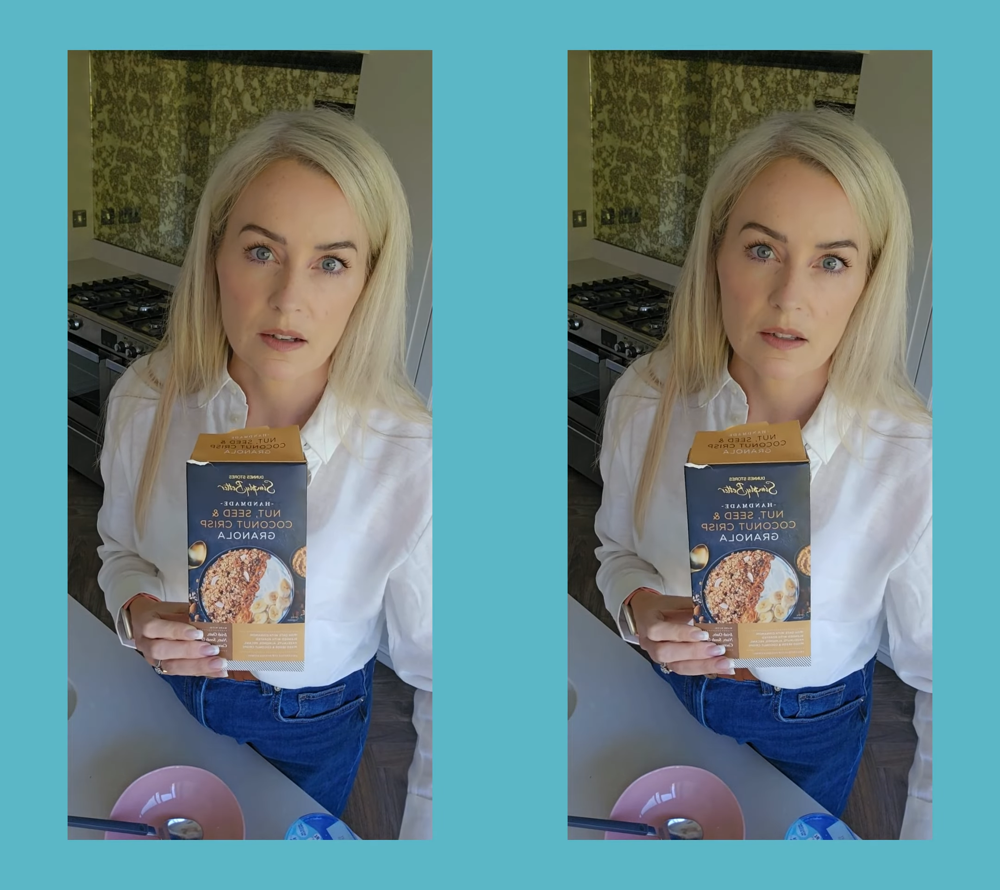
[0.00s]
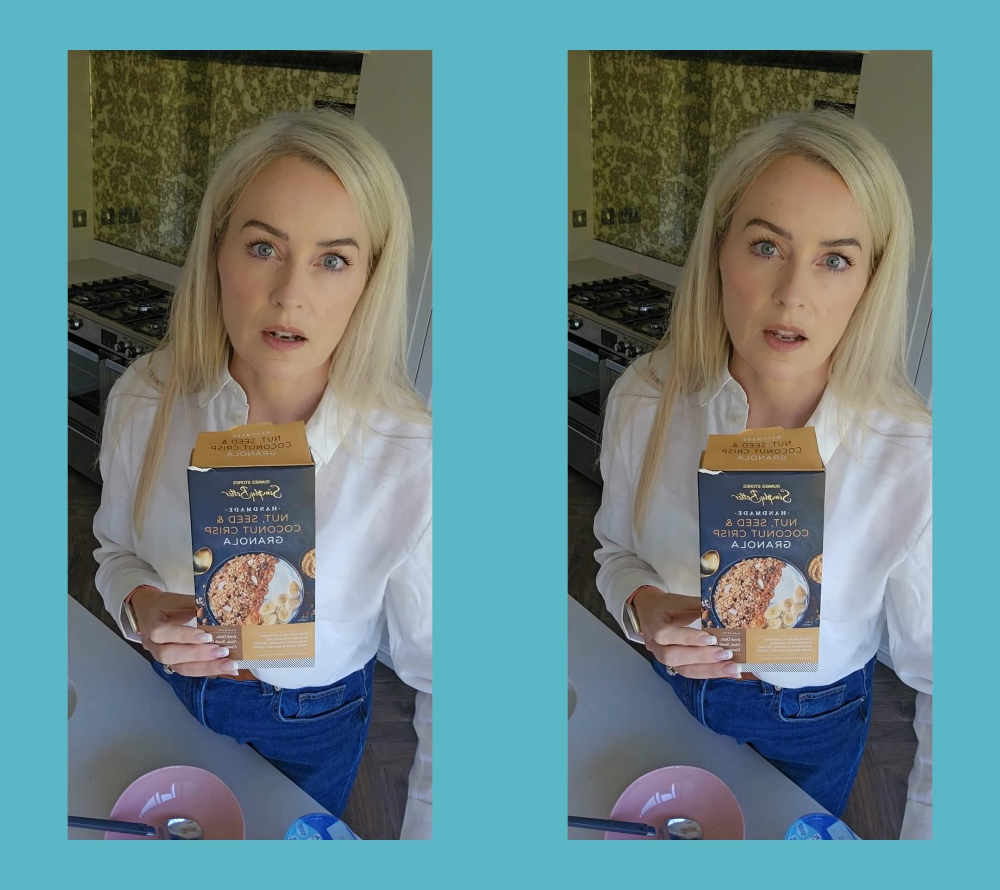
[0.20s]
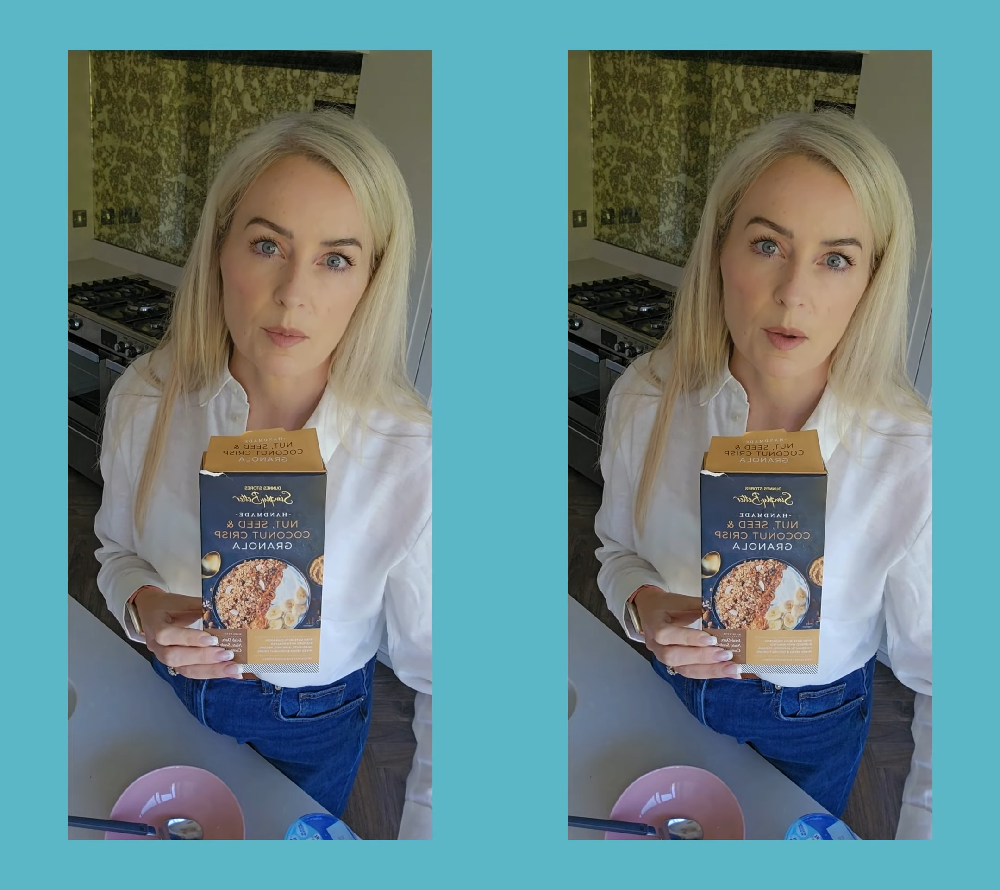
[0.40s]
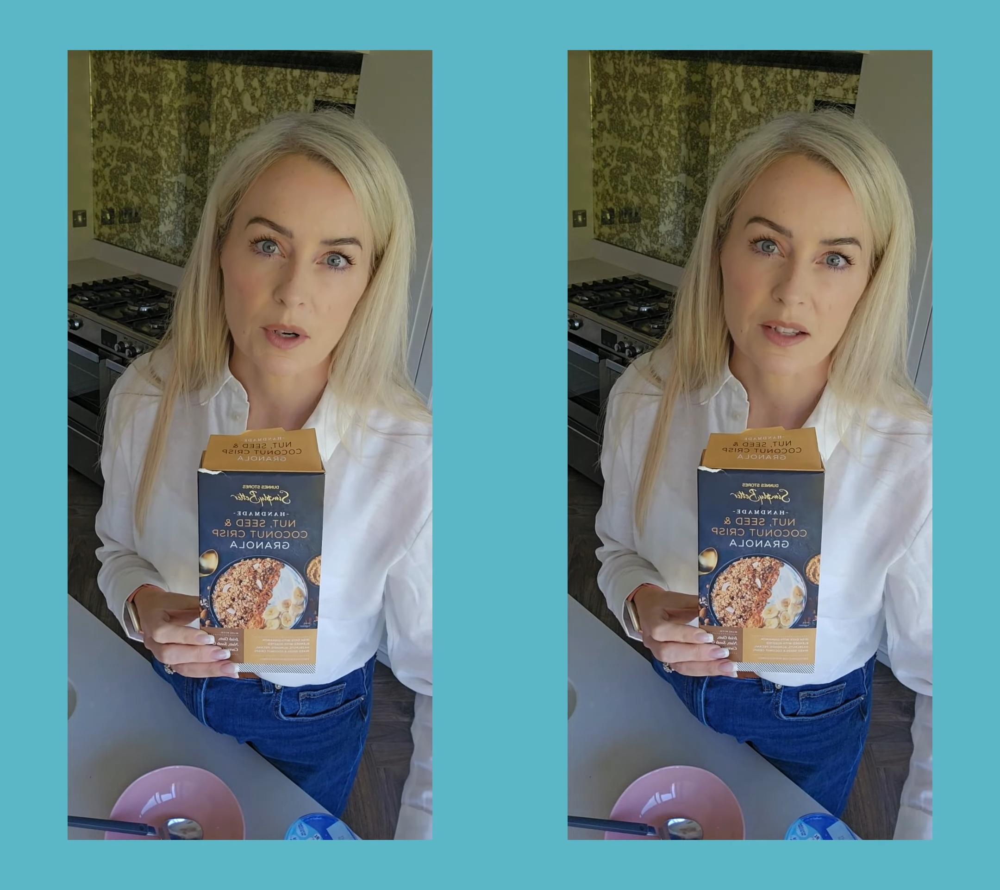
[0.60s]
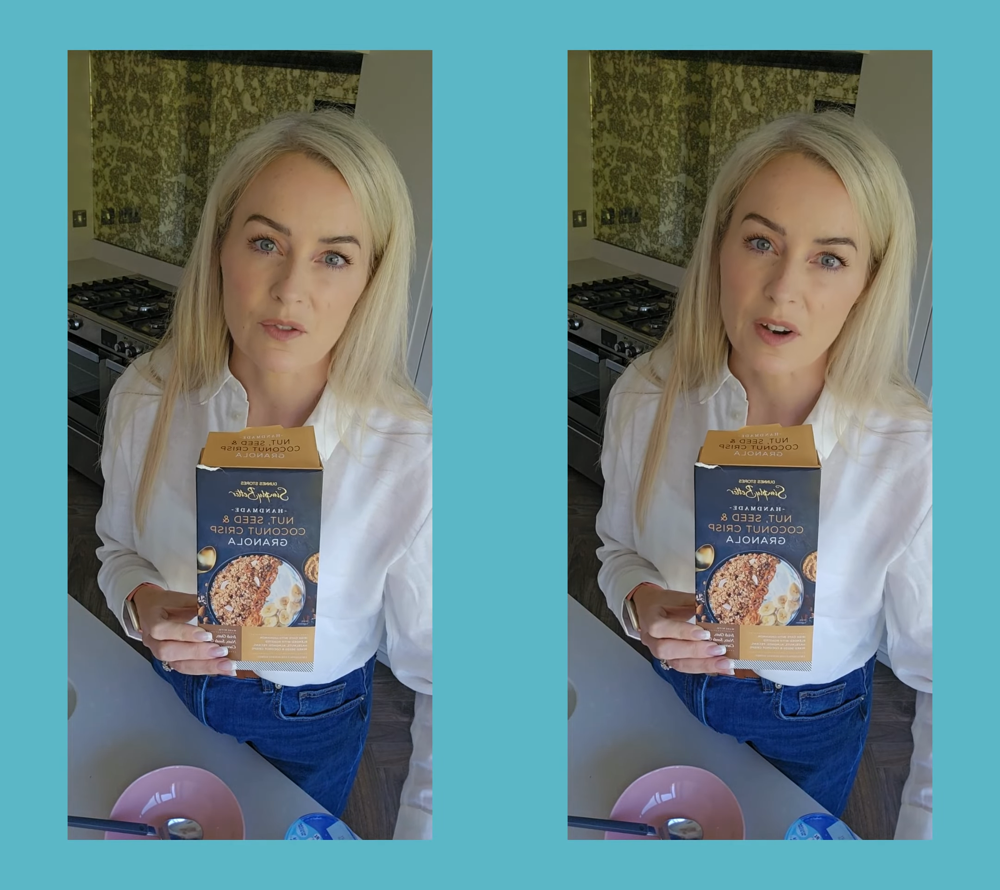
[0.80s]
because a lot of people,
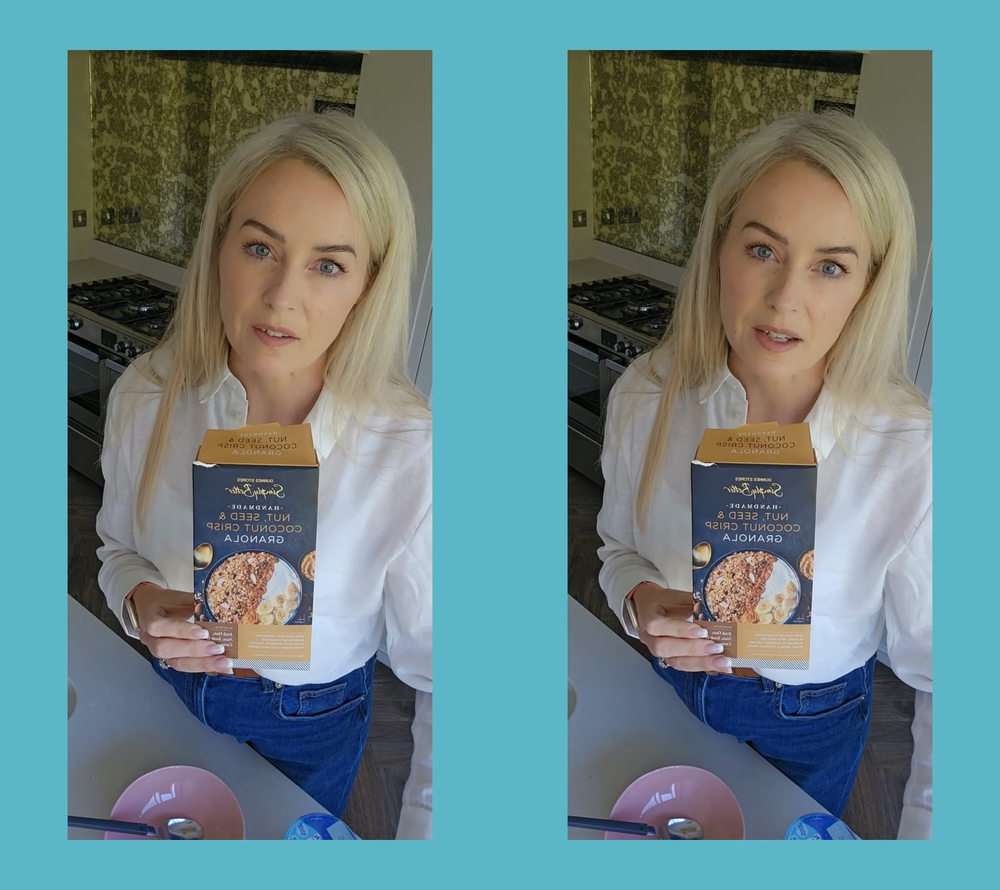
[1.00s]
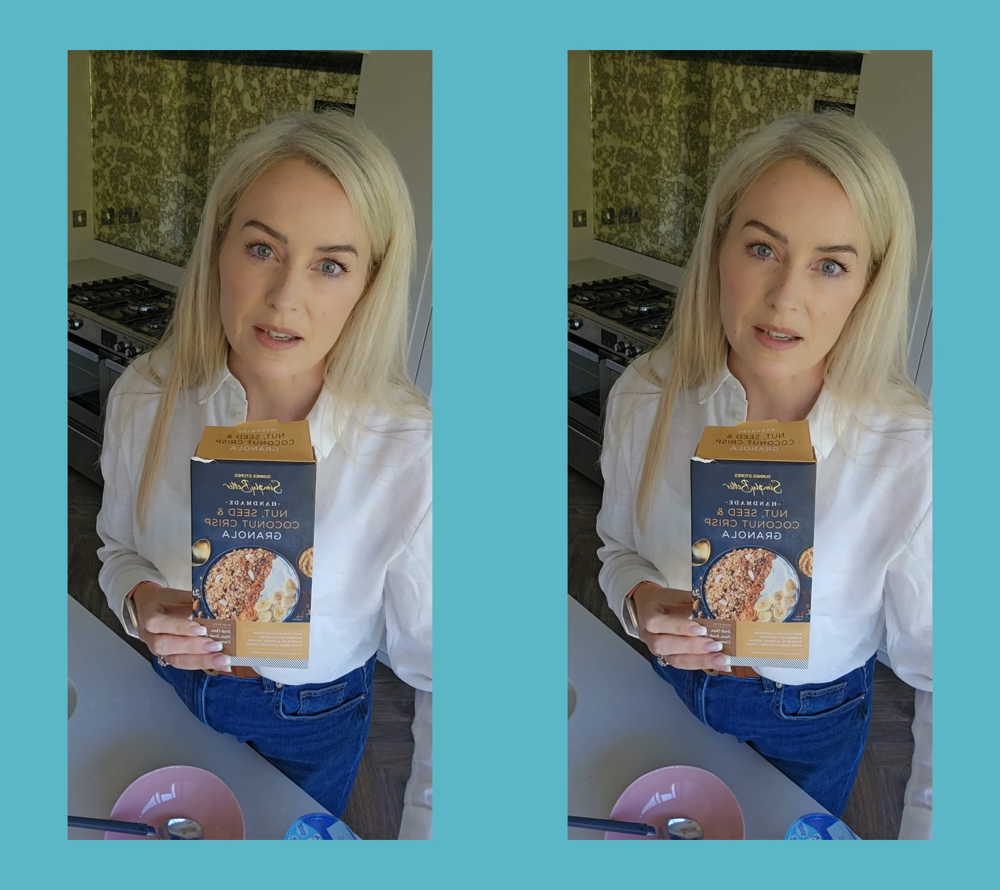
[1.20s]
it's very